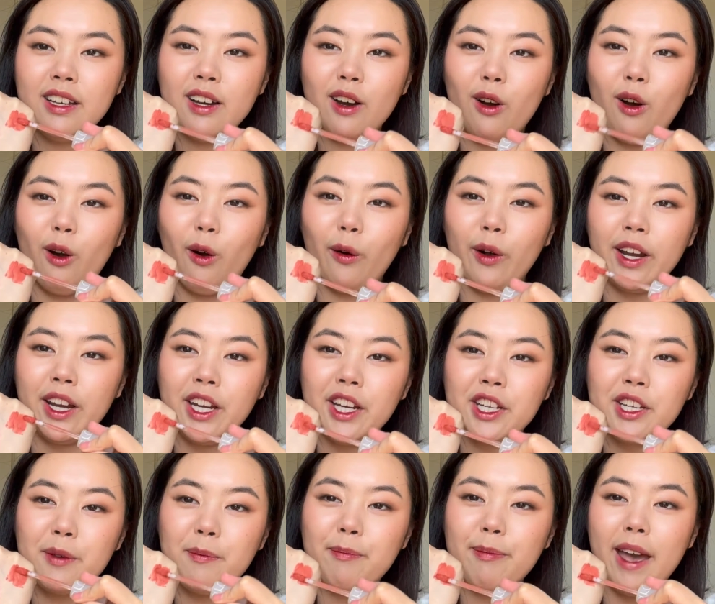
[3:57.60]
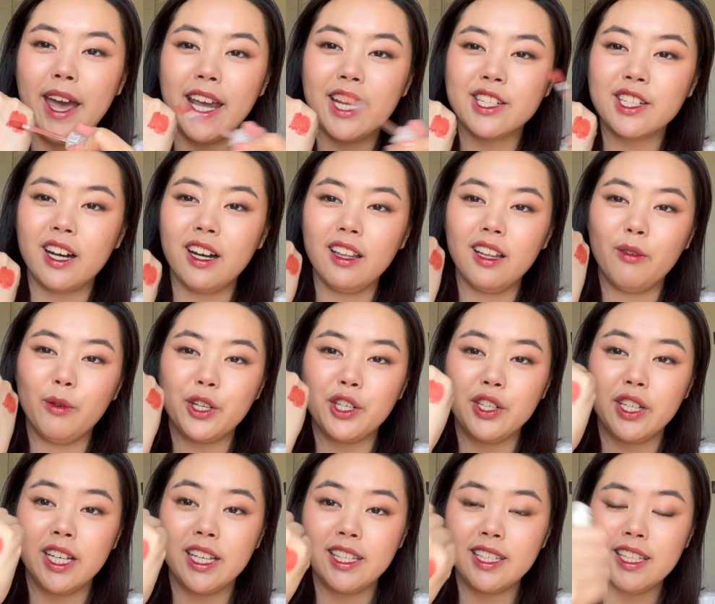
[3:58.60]
orange beige color, which you
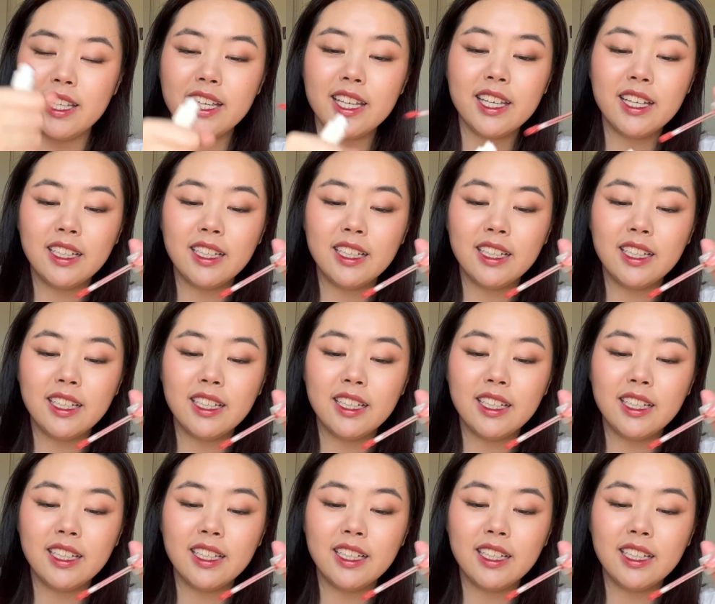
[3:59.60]
can see